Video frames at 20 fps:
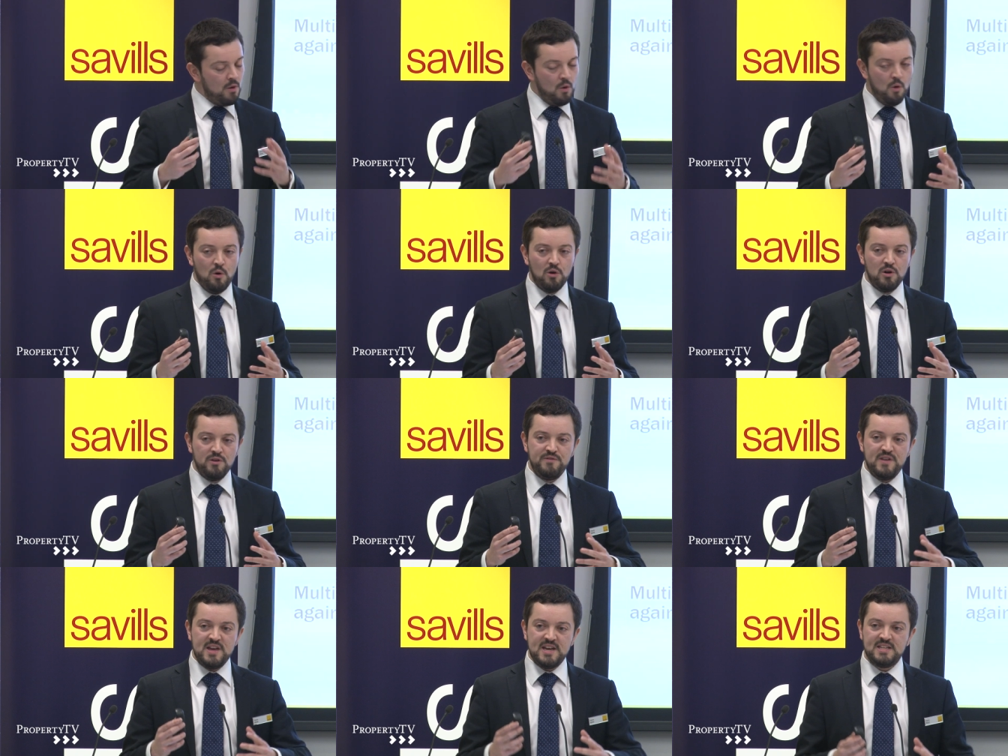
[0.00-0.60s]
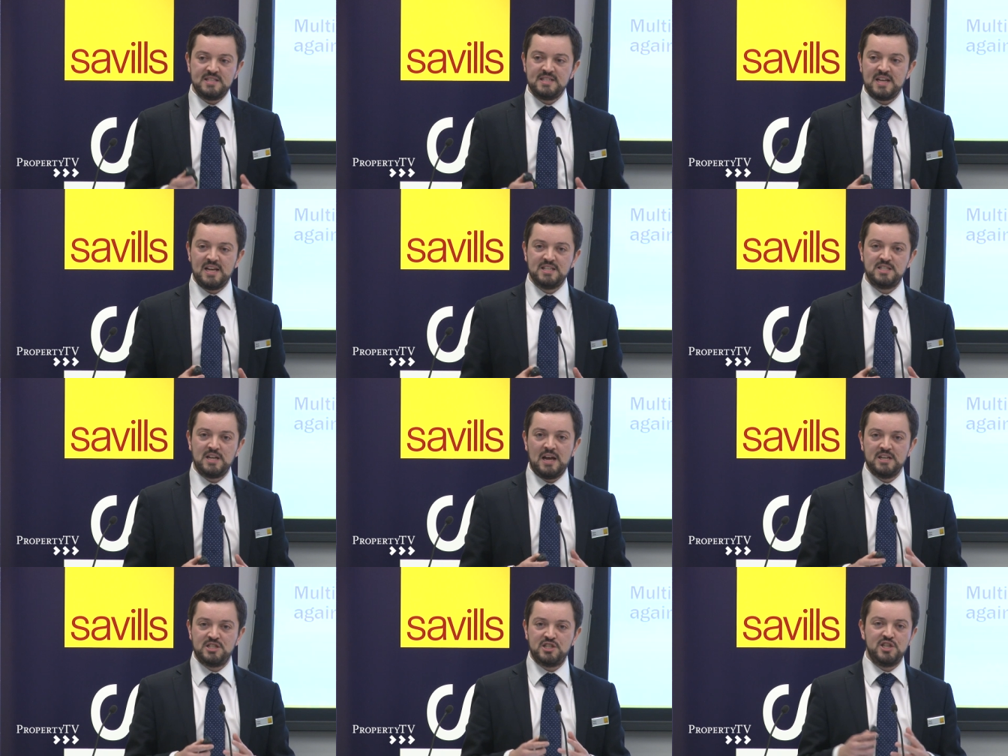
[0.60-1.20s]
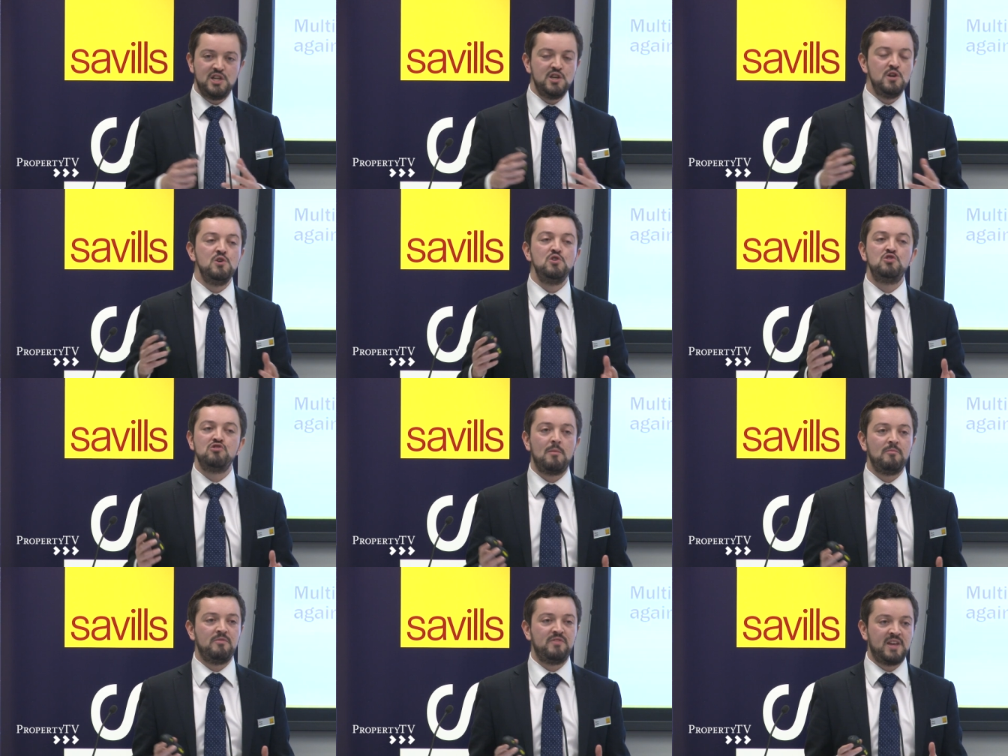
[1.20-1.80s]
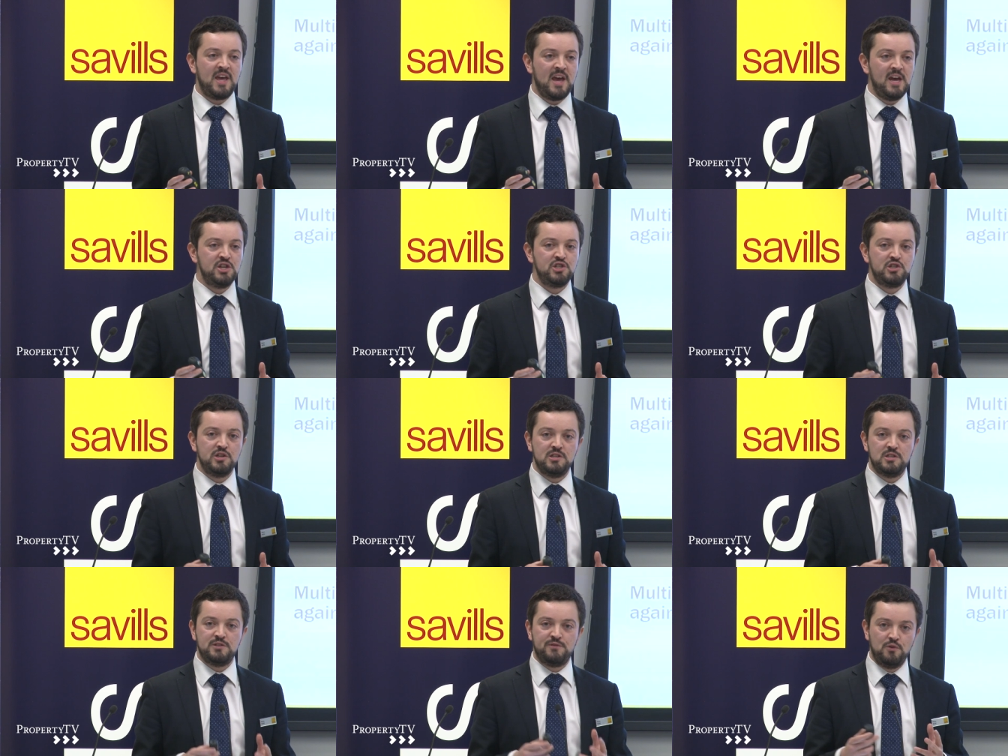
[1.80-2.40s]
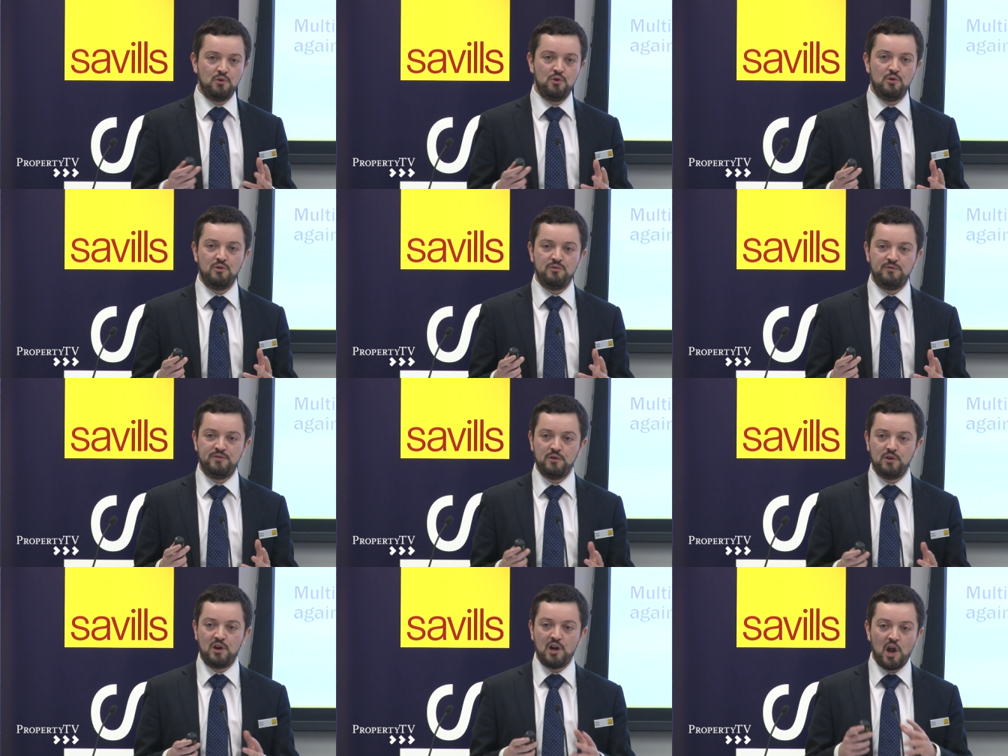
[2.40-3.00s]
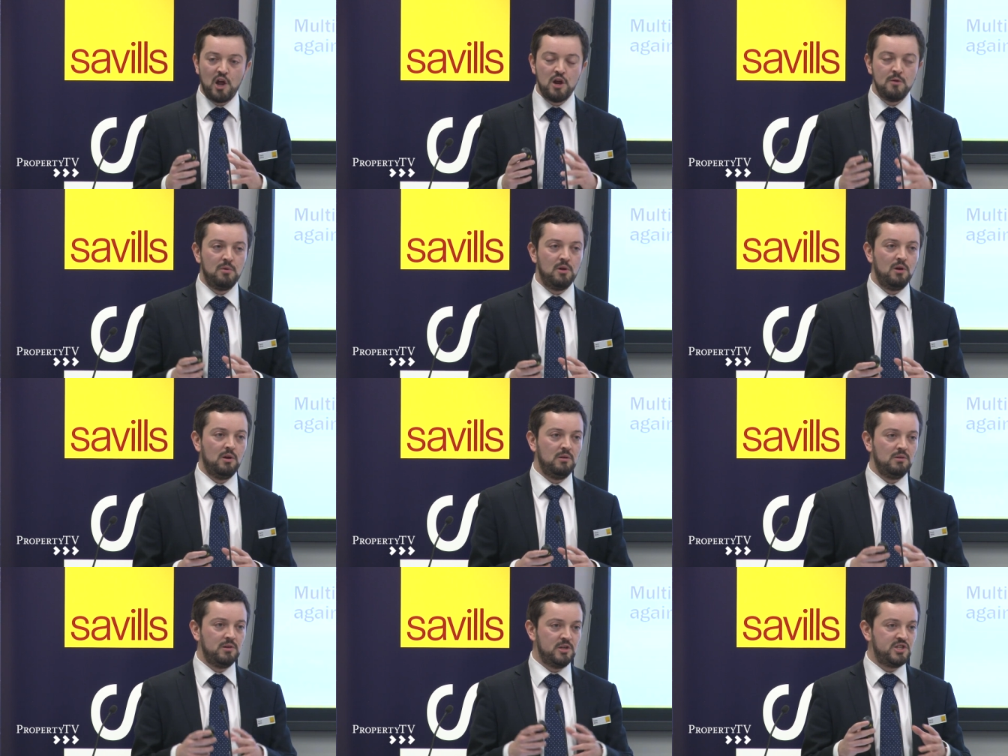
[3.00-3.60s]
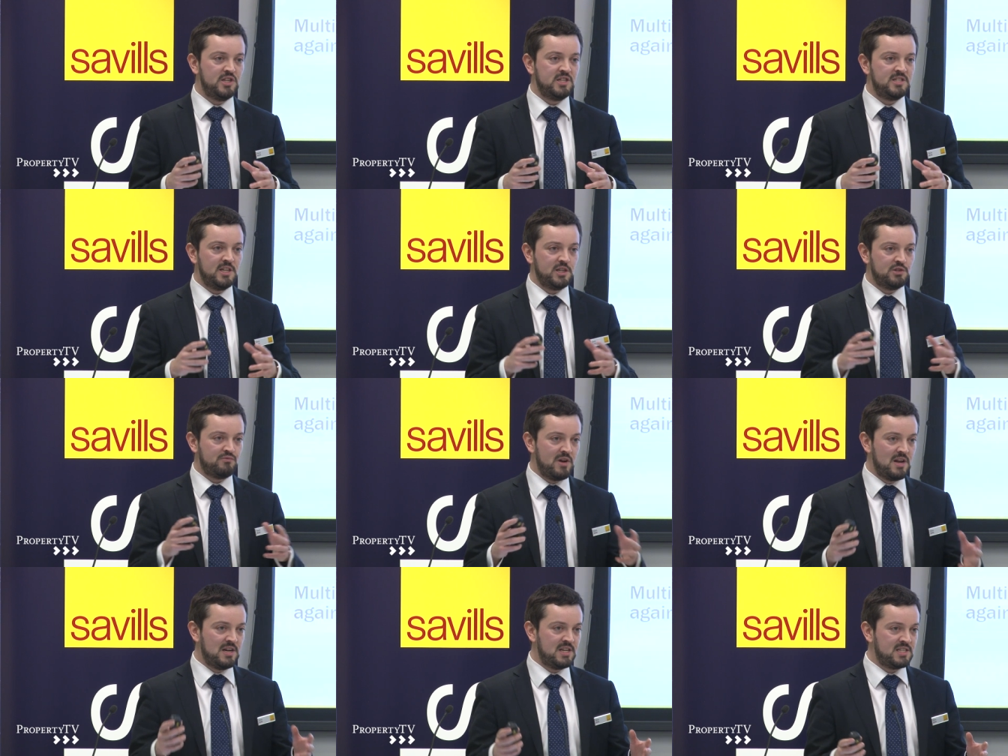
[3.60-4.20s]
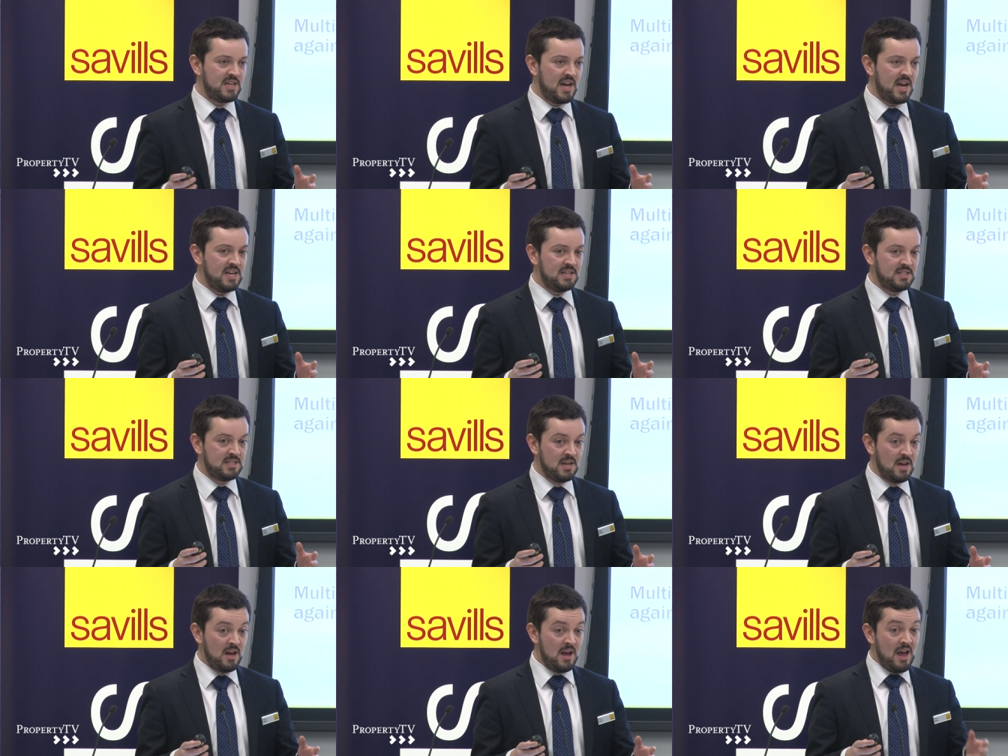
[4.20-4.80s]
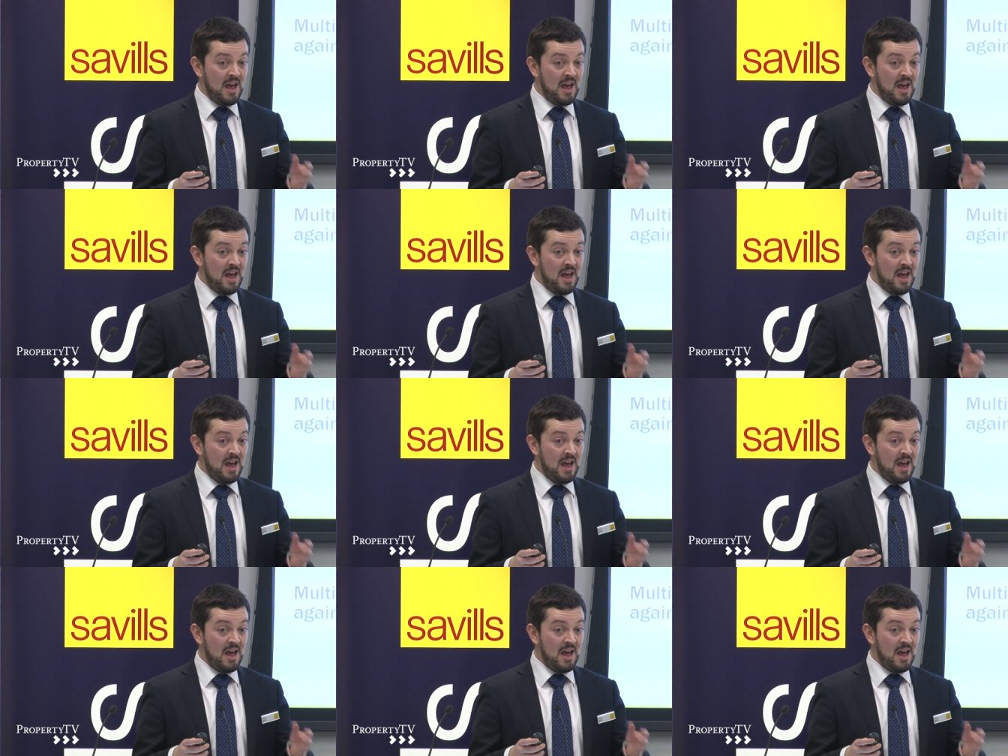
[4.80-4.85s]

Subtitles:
All of this has huge ramifications for global logistics real estate